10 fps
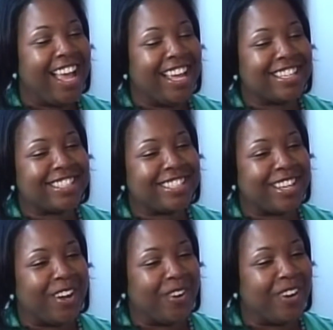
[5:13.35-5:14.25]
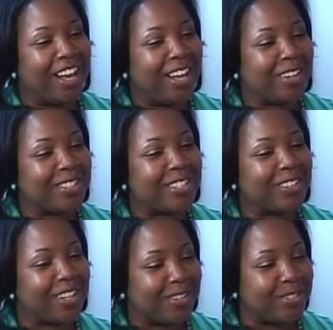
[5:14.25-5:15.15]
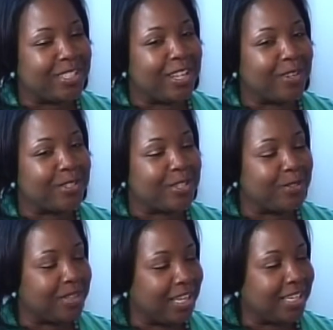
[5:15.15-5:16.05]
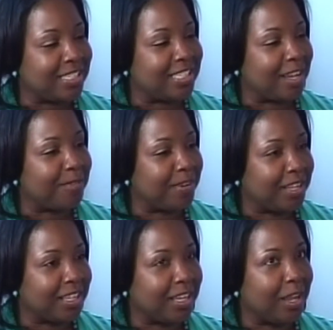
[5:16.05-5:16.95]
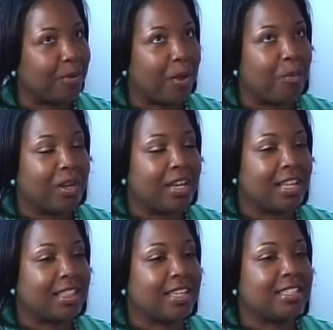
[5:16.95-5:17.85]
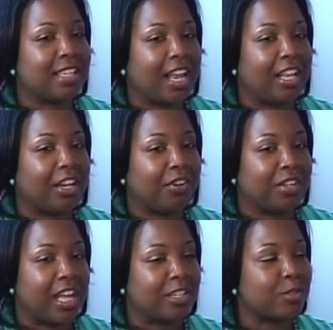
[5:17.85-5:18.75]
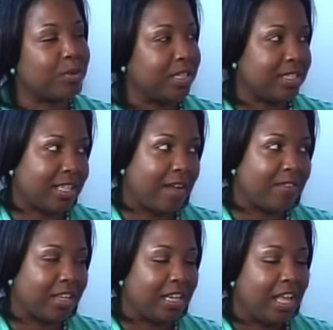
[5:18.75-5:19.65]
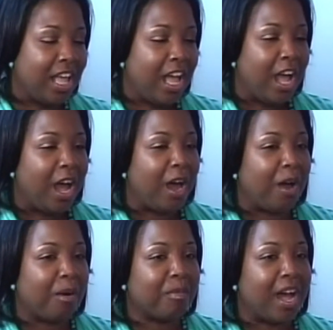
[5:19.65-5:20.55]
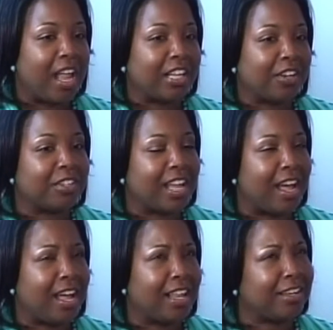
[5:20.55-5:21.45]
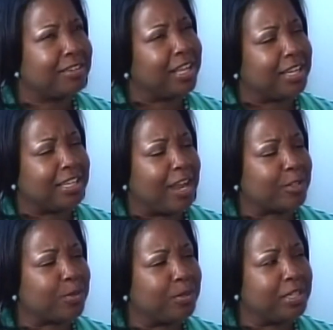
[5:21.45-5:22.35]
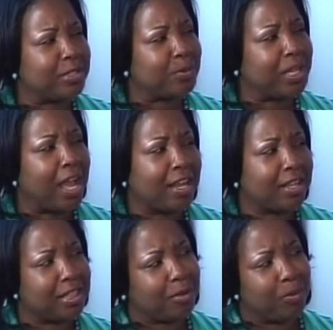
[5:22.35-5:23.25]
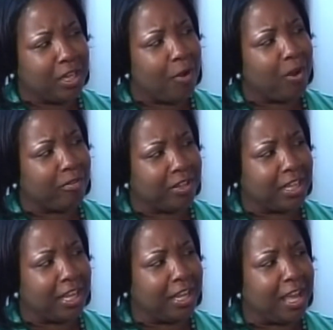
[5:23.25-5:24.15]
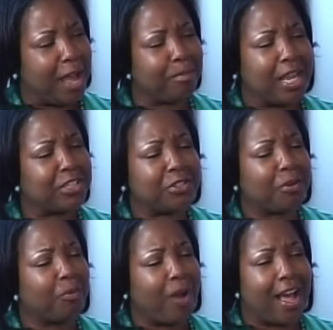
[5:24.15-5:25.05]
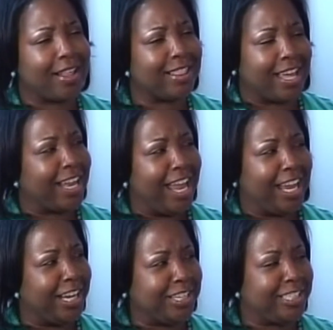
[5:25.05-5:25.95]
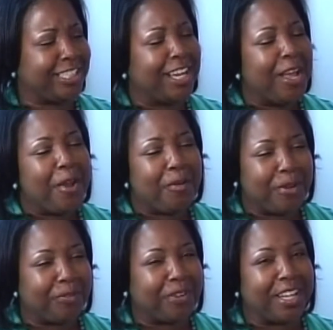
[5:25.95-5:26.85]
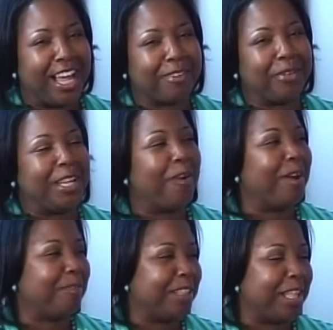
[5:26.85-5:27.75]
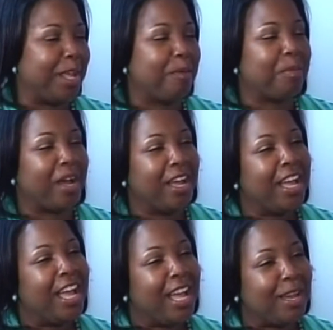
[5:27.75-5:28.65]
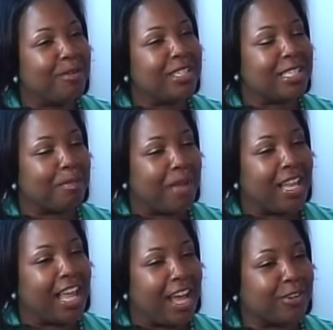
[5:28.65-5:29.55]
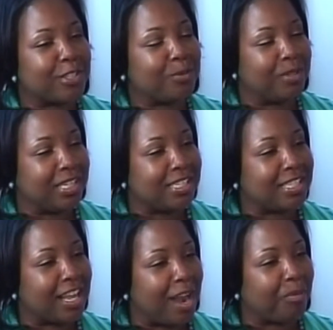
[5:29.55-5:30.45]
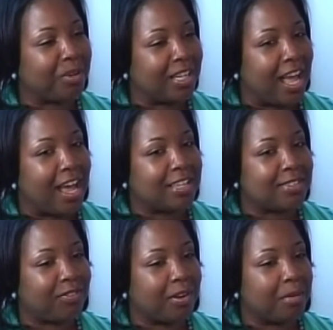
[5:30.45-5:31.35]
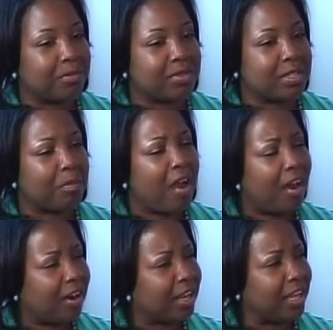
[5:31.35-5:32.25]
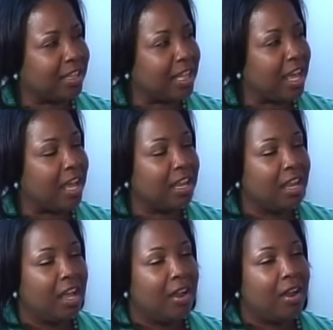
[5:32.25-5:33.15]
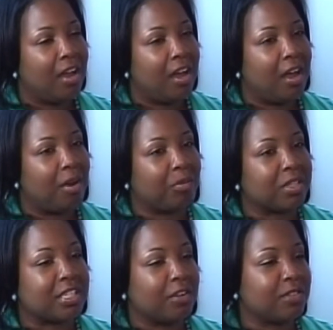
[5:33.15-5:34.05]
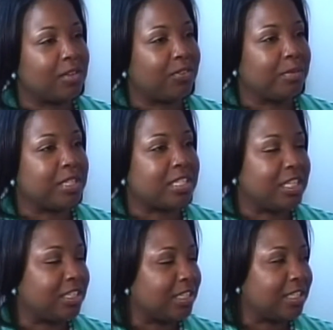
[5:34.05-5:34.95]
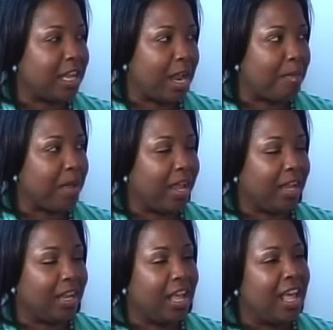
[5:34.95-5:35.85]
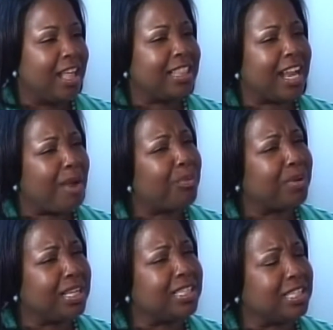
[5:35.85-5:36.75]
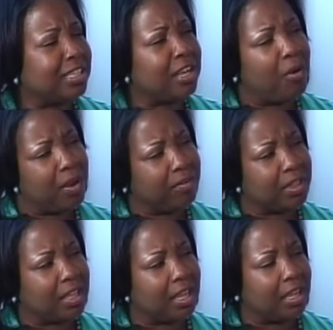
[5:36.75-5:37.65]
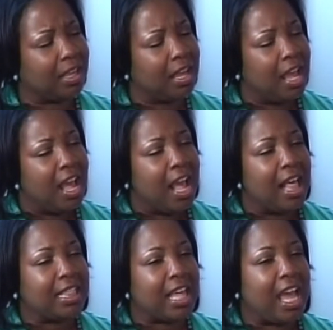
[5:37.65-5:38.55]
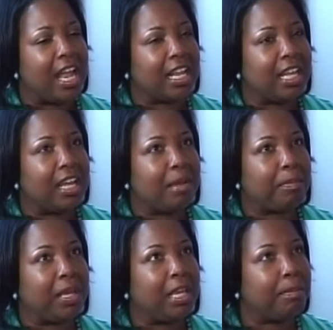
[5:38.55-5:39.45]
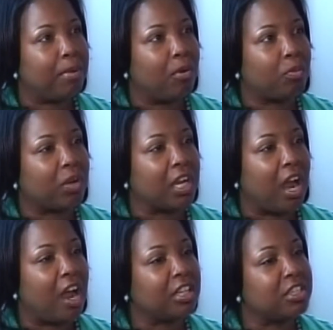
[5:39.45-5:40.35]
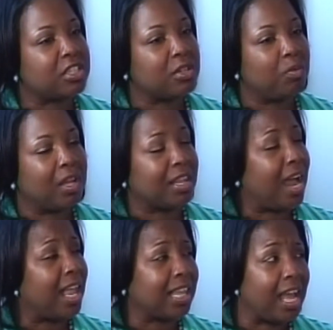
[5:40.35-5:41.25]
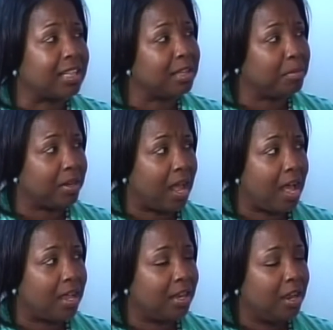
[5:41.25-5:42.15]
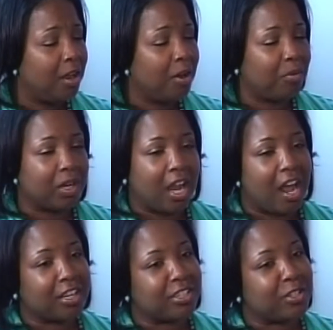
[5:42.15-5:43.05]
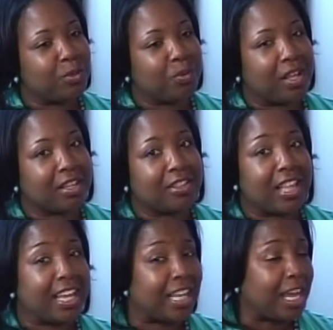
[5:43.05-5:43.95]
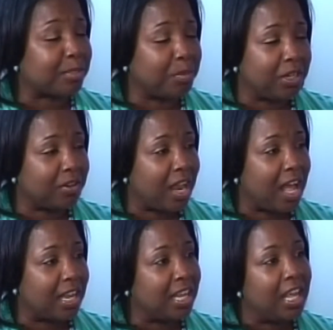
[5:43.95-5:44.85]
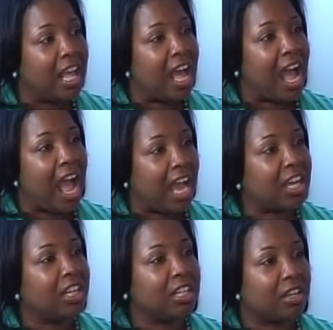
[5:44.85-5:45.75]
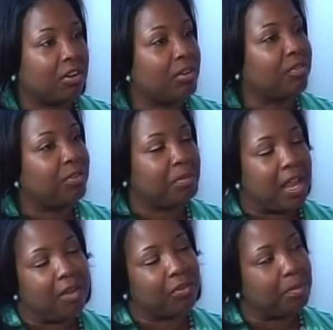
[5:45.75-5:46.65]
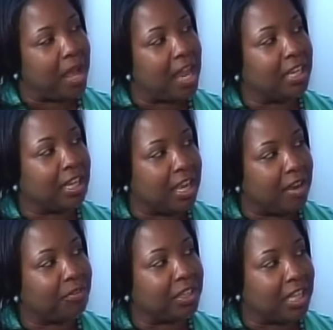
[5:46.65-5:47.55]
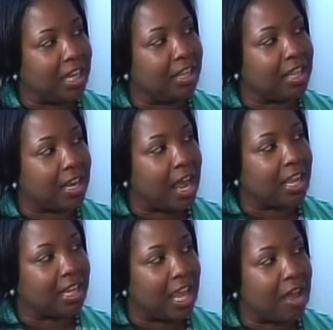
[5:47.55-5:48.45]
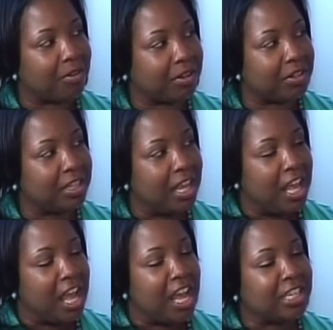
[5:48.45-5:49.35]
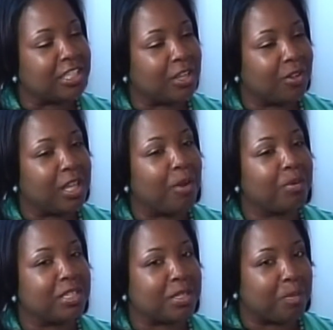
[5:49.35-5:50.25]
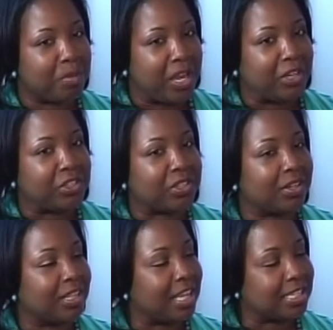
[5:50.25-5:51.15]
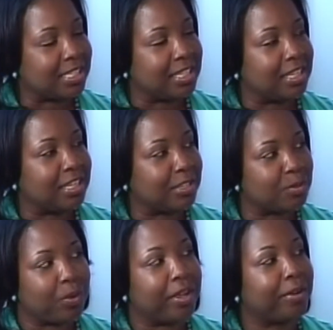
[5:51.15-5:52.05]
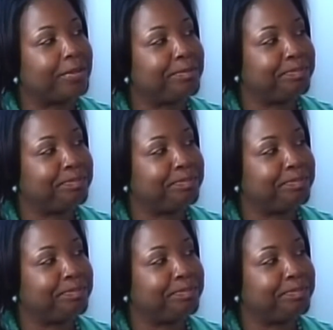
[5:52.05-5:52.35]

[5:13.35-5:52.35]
And so those two things definitely. One of the things that I learned at 27 I learned that in our 20s, we kind of think we know everything. I'm not sure why at that age we feel like we know everything, but it was in my latter 20s that I realized from some heartache that resulted from decisions that I made, that I really didn't know everything, and that people, regardless to whether I liked them or not, regardless to whether they like me or not, I could learn from everybody and everything that I encountered. And so that was a major lesson as well.